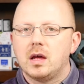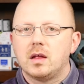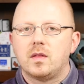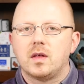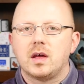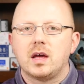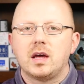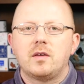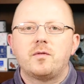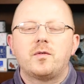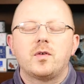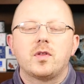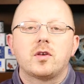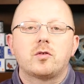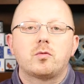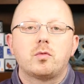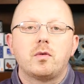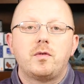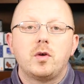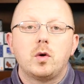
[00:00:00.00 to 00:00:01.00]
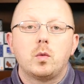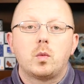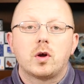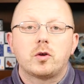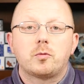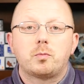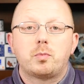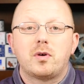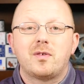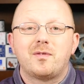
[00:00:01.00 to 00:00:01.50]
The ink for this review
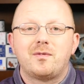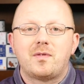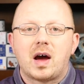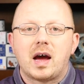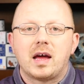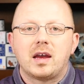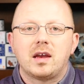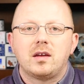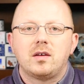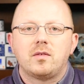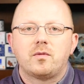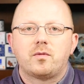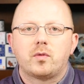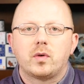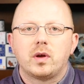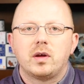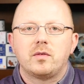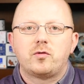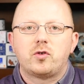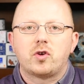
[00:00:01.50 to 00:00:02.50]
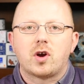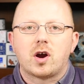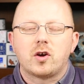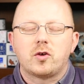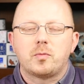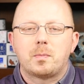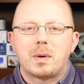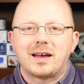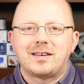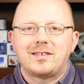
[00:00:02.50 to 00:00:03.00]
was provided free of
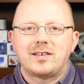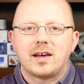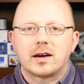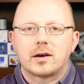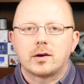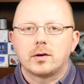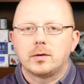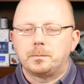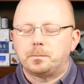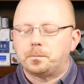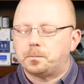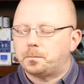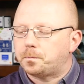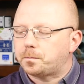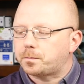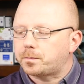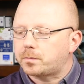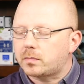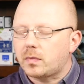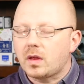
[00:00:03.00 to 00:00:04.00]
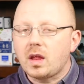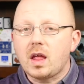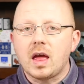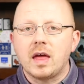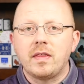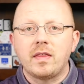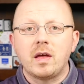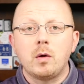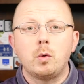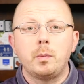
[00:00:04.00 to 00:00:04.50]
charge by Tekker,
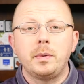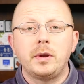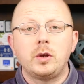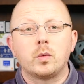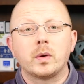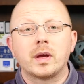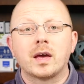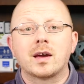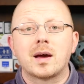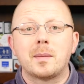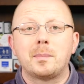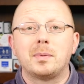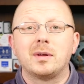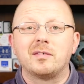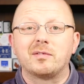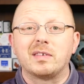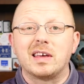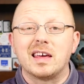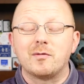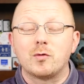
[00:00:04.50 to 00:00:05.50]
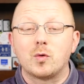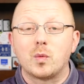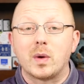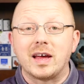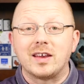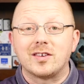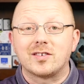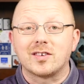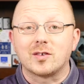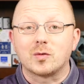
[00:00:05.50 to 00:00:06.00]
and they will be doing a couple of
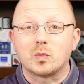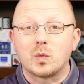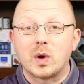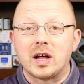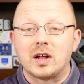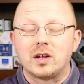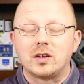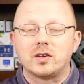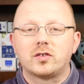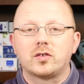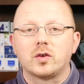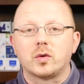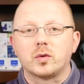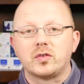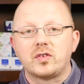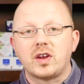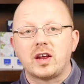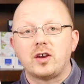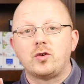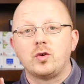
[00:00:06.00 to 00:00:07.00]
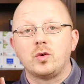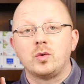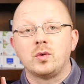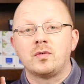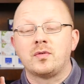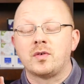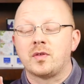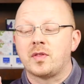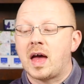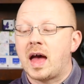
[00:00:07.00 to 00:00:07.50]
giveaways as well, so stay tuned
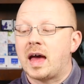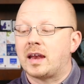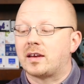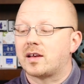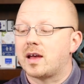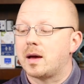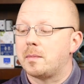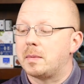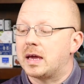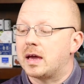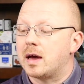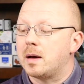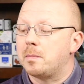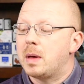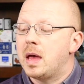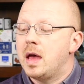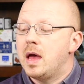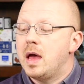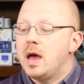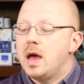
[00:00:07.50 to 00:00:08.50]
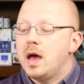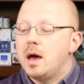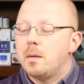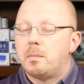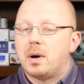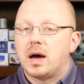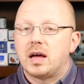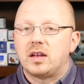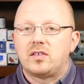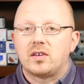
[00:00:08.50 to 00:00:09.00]
for that coming up.
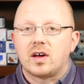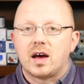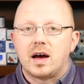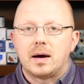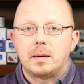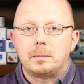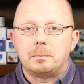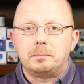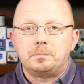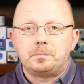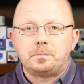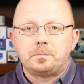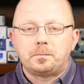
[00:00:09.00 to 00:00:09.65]
But, oh